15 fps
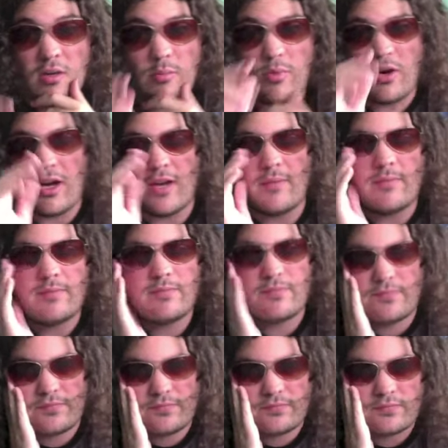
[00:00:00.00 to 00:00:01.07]
But
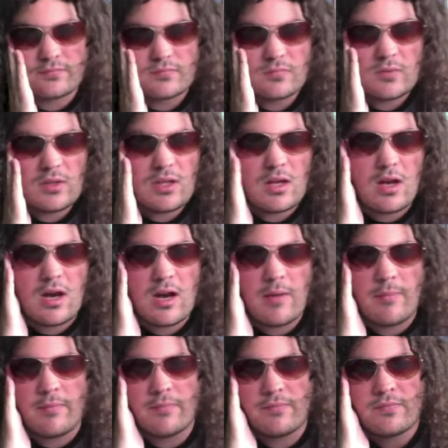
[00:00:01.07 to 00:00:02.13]

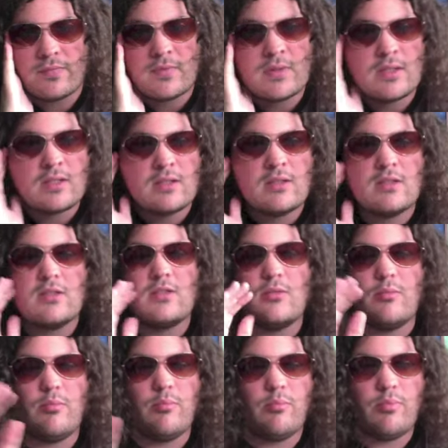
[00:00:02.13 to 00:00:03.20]

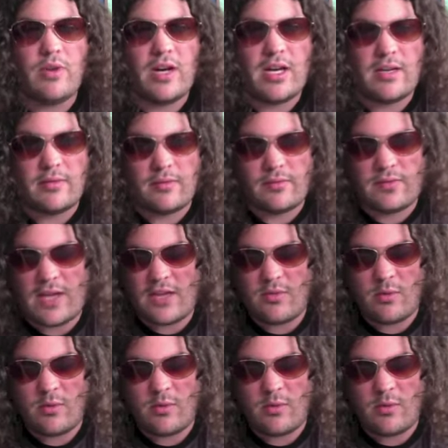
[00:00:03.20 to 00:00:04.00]
that's